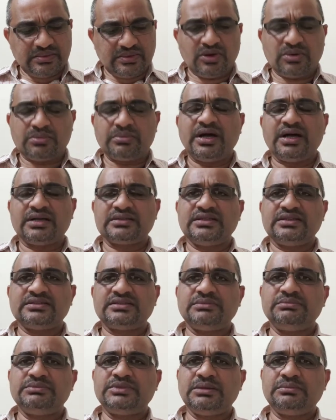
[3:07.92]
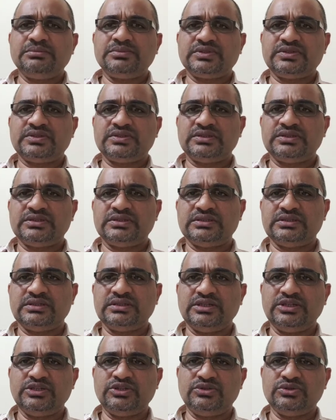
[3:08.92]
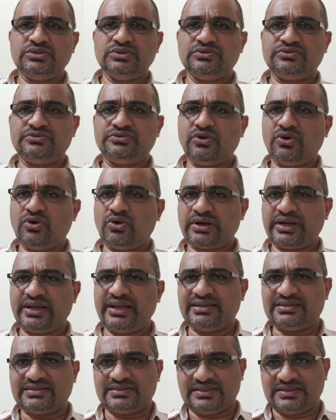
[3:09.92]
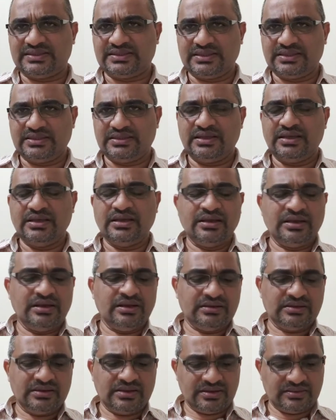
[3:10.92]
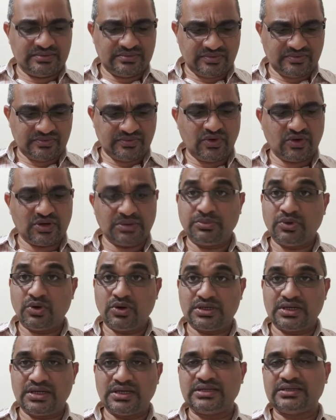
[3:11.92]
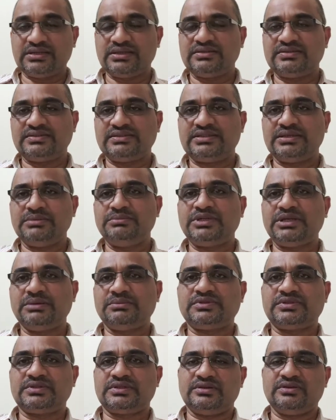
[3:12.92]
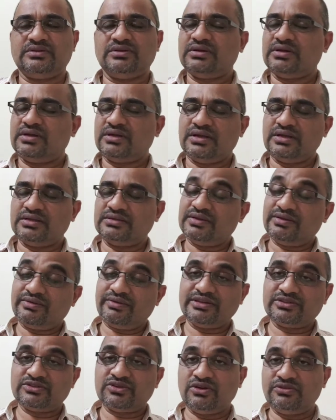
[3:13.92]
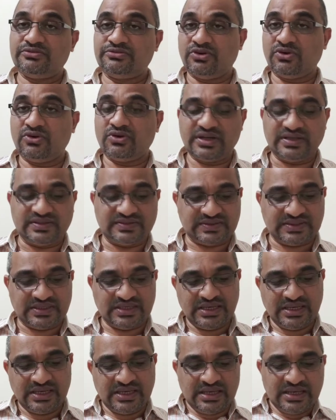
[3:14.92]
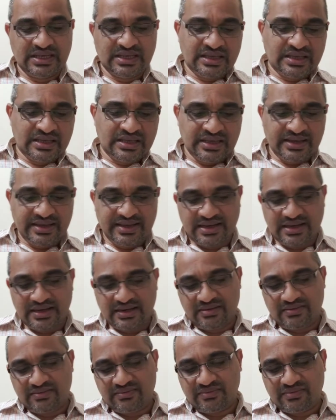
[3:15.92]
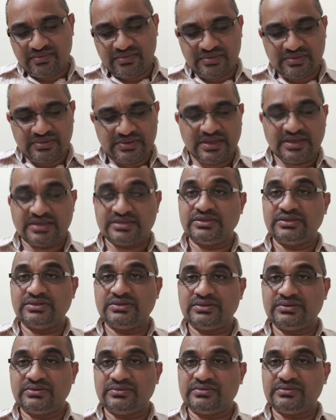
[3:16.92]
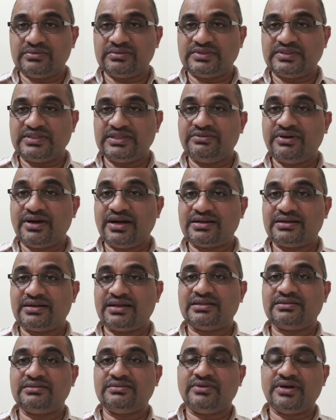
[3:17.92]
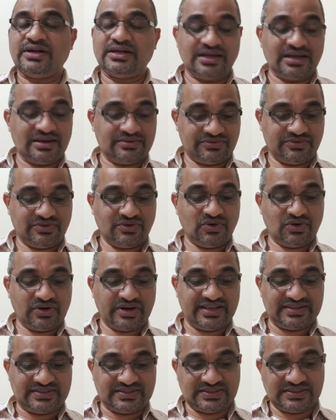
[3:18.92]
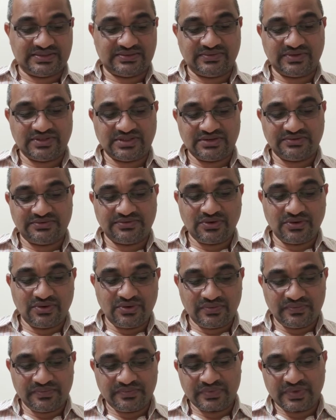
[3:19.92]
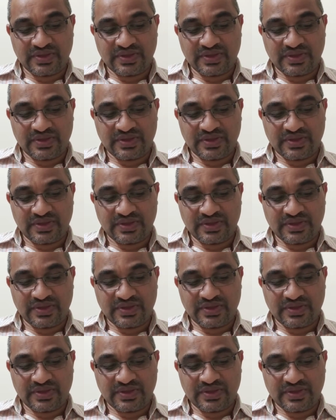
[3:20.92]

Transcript: or mark the symptoms into 4S. 4 important symptoms. So it's called 4S. And let's see what are 4S. First of all,